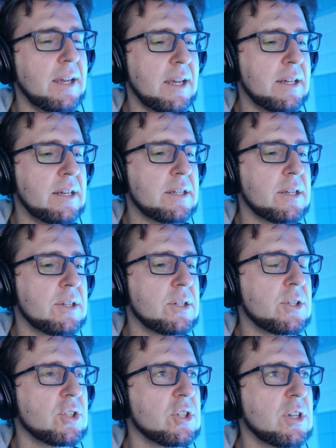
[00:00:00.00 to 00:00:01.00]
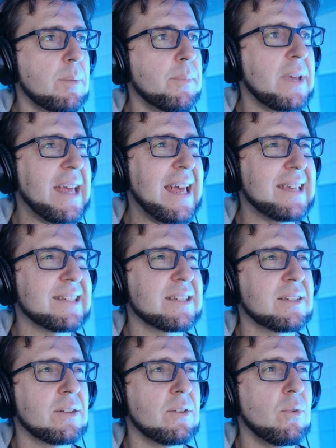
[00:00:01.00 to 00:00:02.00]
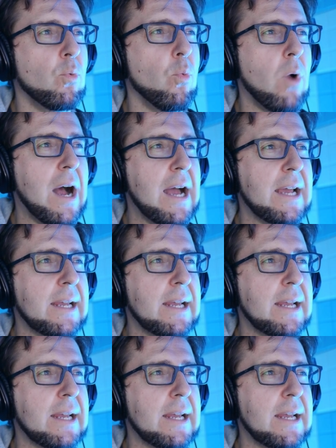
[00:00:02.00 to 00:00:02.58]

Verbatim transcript: and ship SY.